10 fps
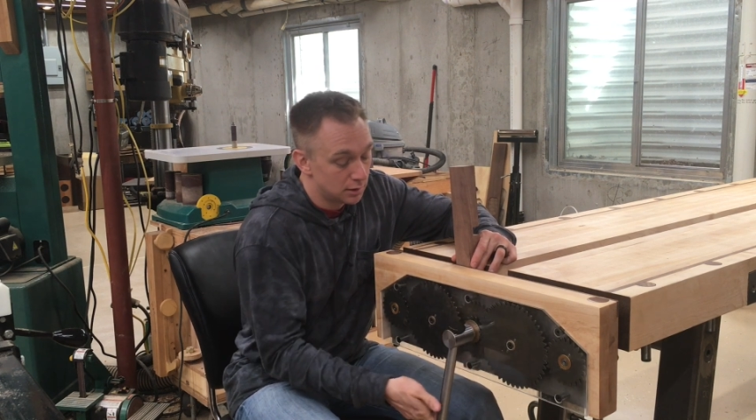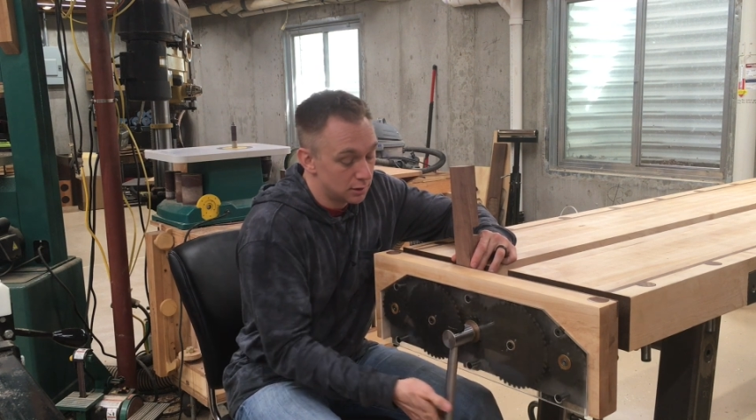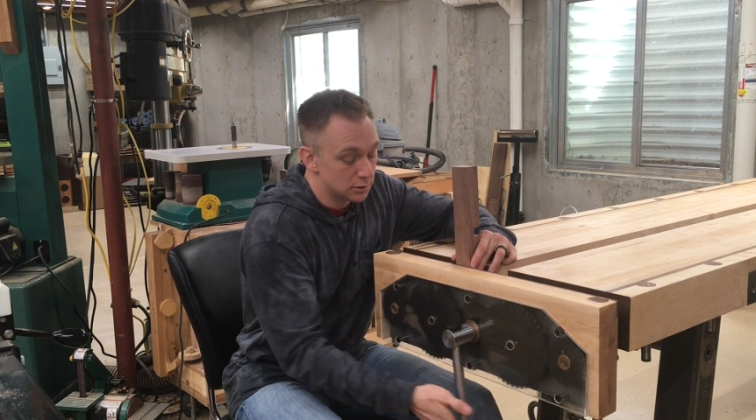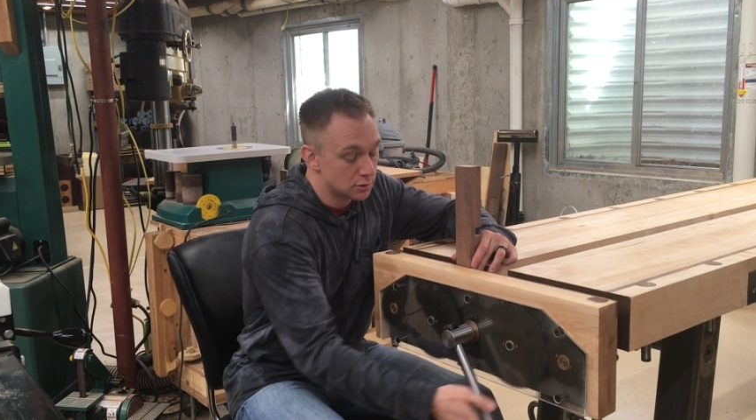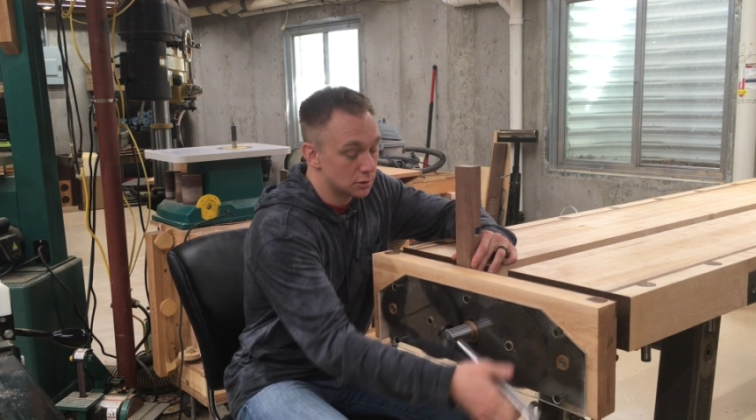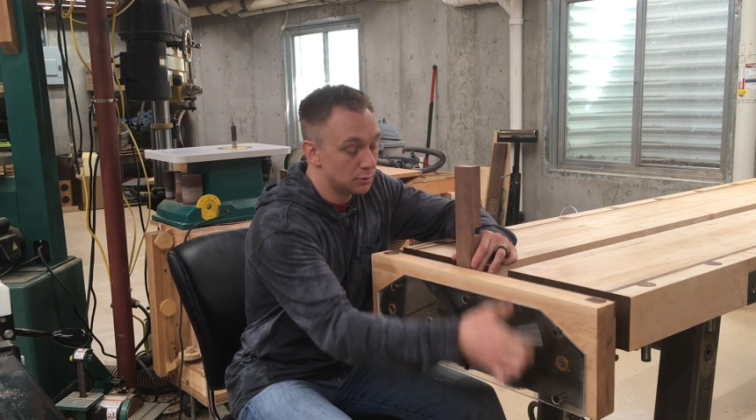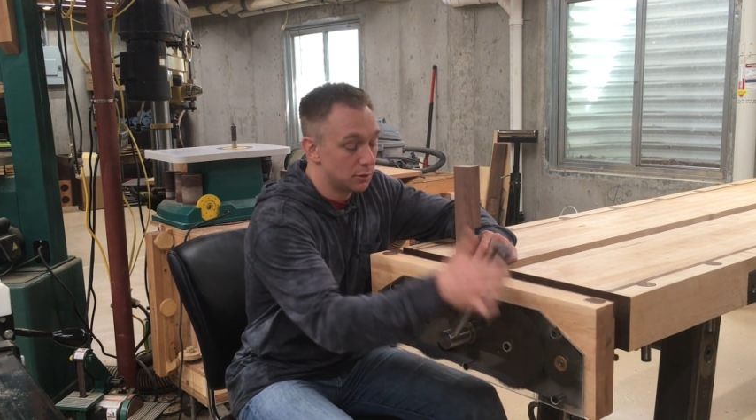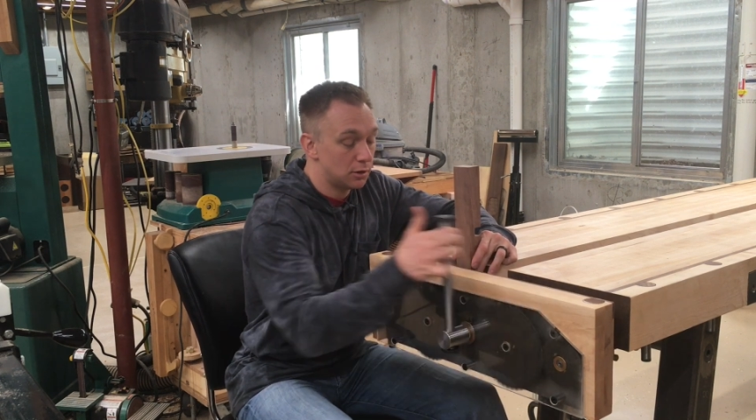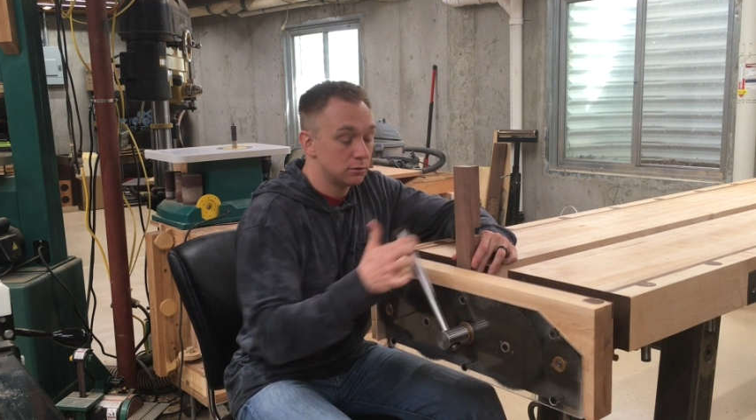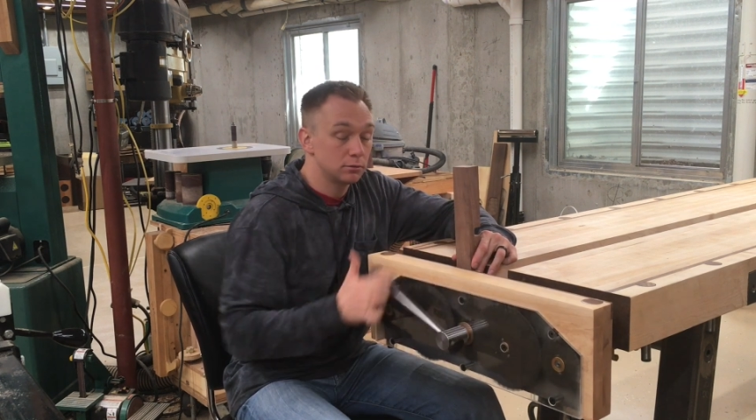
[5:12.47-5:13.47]
in
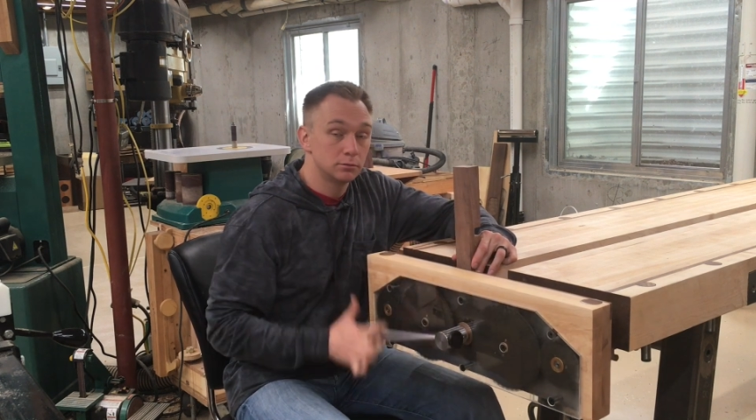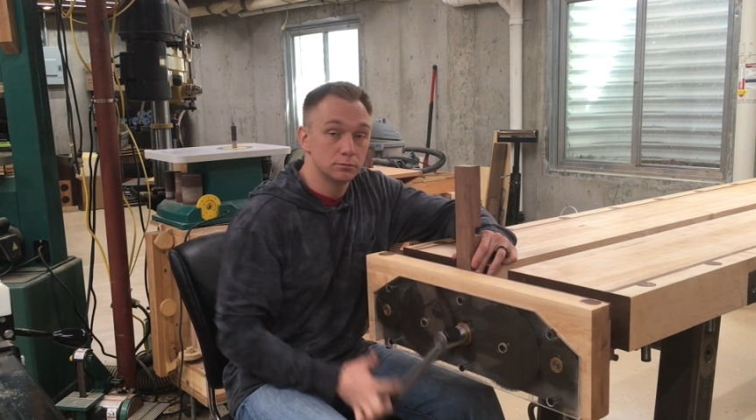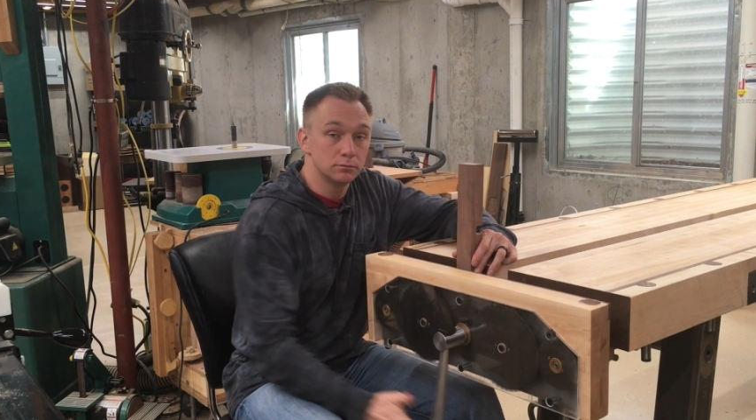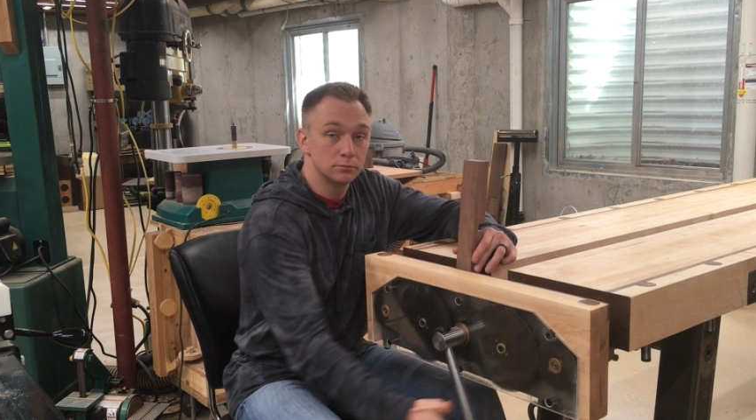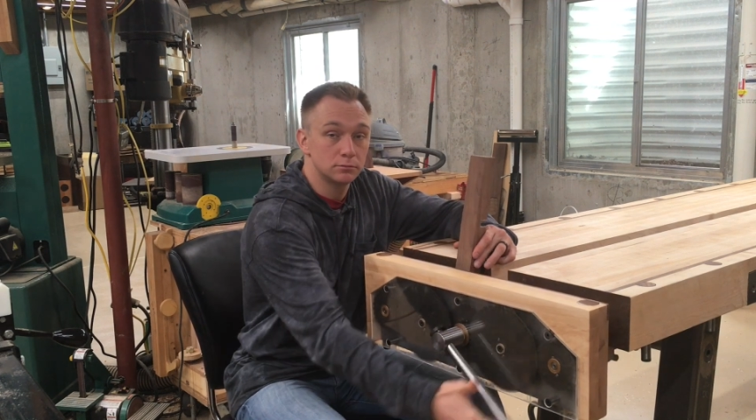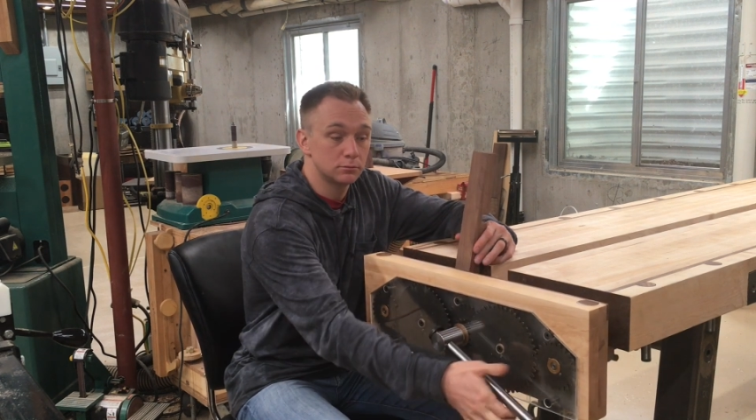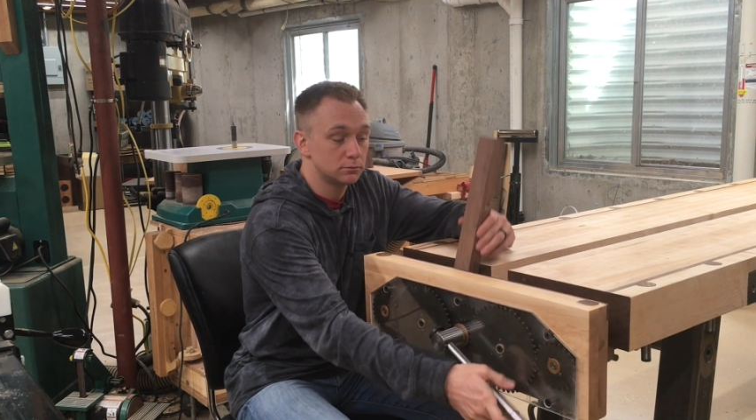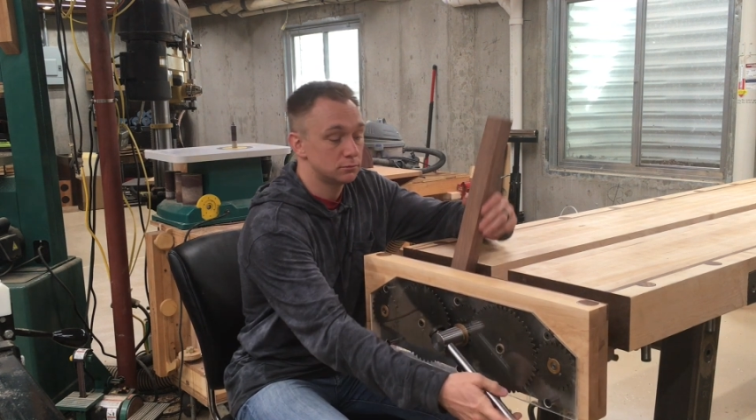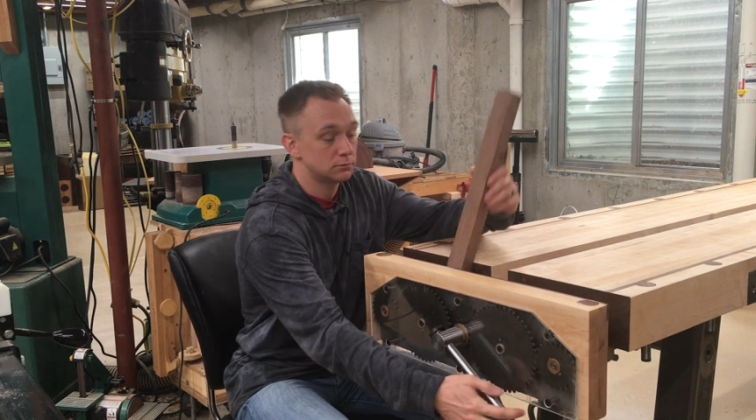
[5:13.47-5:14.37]
turbo